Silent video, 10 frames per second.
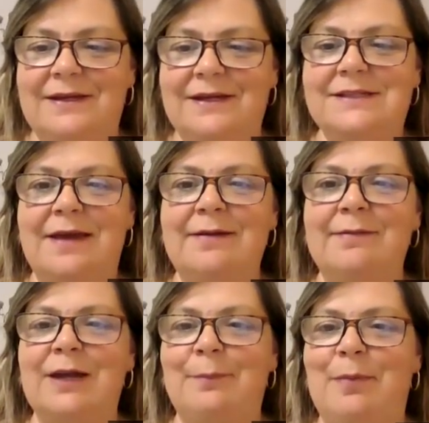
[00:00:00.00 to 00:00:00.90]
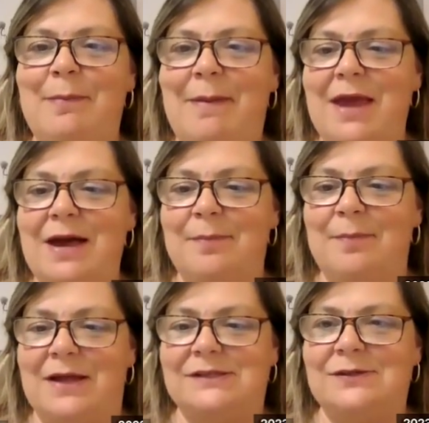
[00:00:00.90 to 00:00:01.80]
Next time I'm going to put my
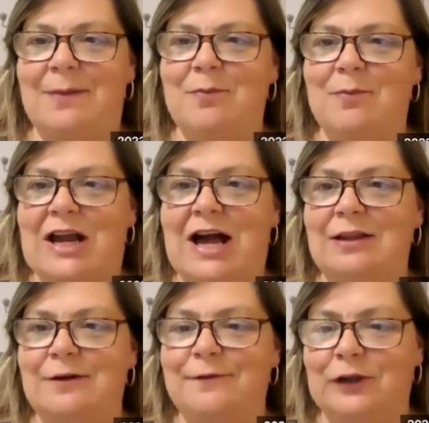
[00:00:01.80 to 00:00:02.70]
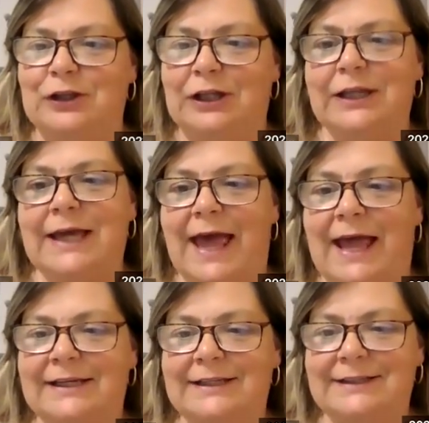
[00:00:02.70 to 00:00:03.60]
makeup on so I'm more colorful to look
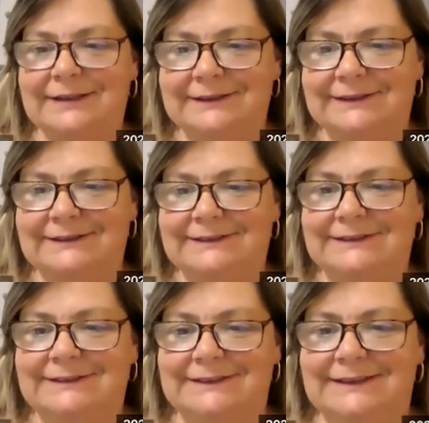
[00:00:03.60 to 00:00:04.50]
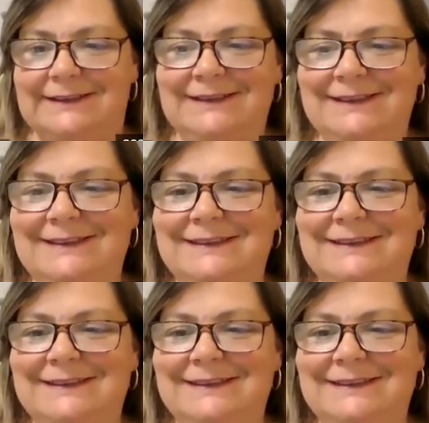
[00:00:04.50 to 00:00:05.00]
at. Huh?